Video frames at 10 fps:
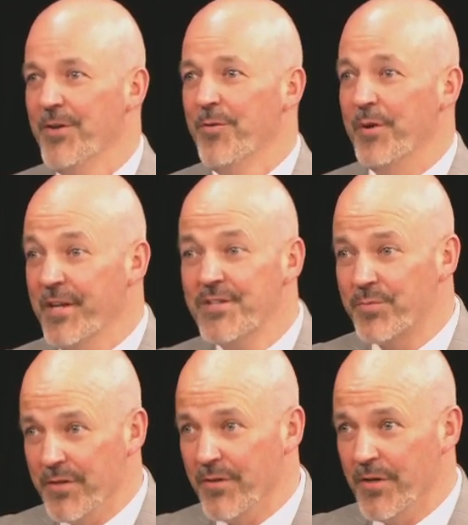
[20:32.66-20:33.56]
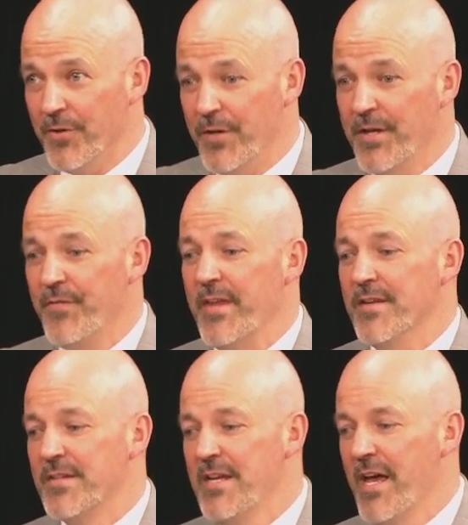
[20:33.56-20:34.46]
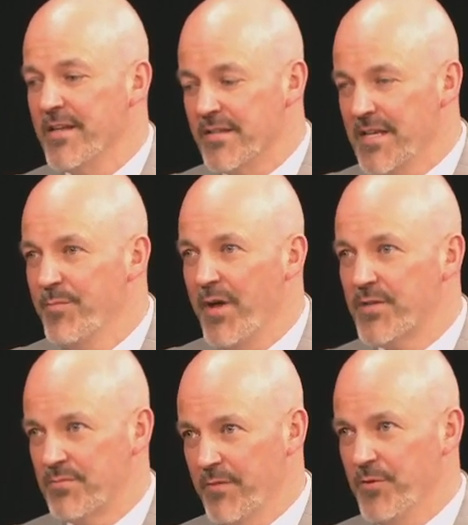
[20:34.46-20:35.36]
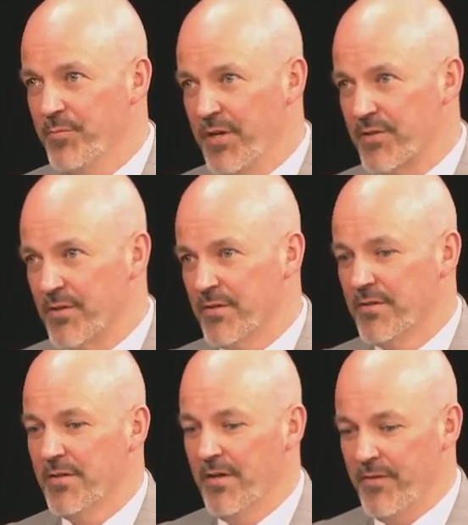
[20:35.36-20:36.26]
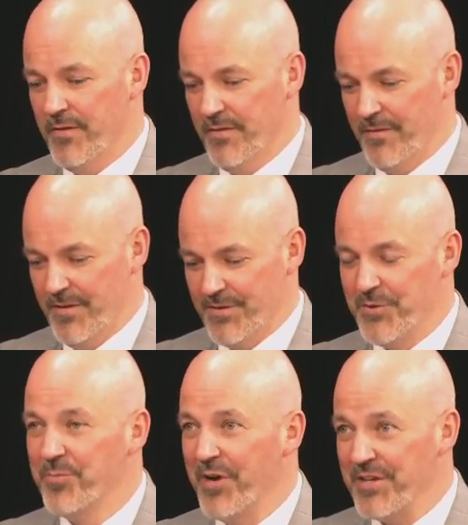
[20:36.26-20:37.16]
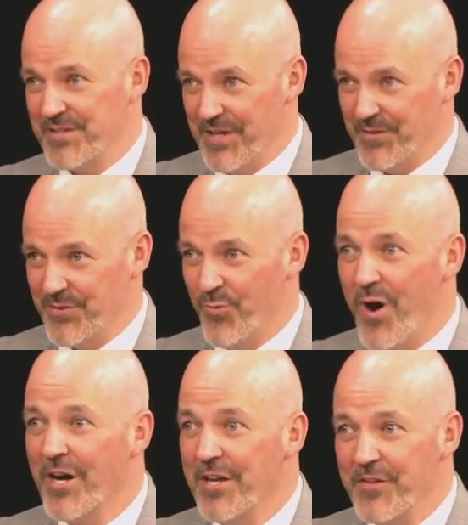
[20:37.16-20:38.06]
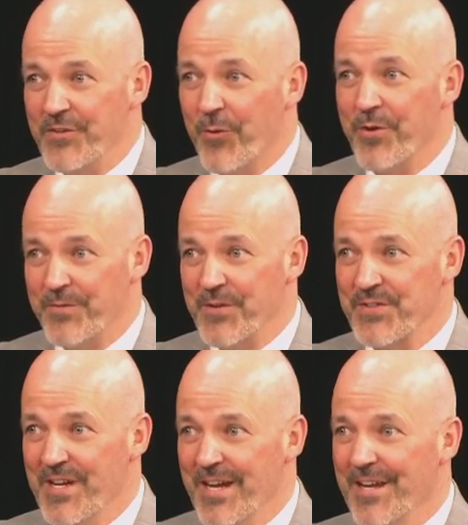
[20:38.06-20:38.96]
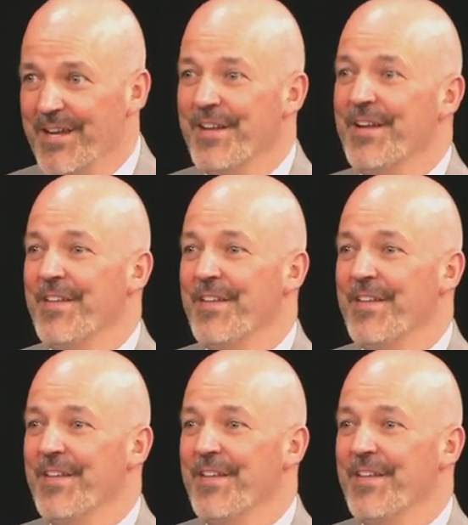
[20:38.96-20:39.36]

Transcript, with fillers: What is real, though, is he has the best revenue picture of the, his two predecessors walking yes. in the door in the first day. Yes.